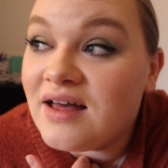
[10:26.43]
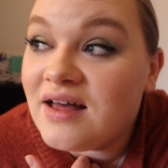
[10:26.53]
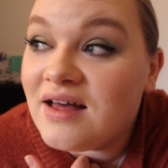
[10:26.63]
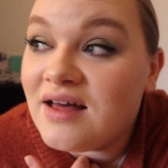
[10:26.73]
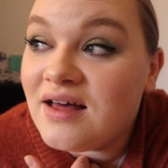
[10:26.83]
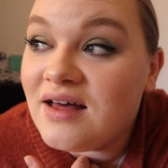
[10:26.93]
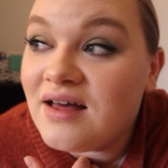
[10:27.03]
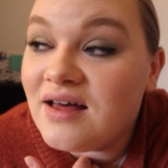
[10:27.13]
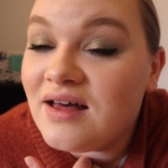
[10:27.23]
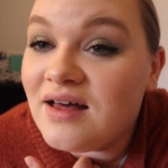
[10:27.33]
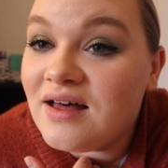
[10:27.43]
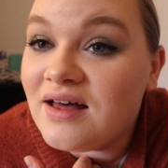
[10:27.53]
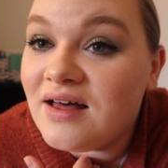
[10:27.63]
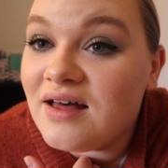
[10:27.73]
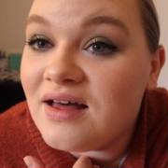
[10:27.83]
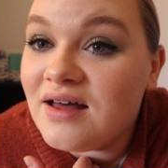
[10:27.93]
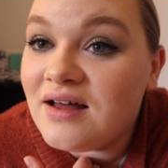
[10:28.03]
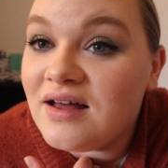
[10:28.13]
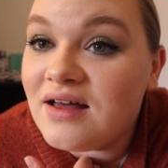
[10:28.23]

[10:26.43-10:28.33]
Nothing is said.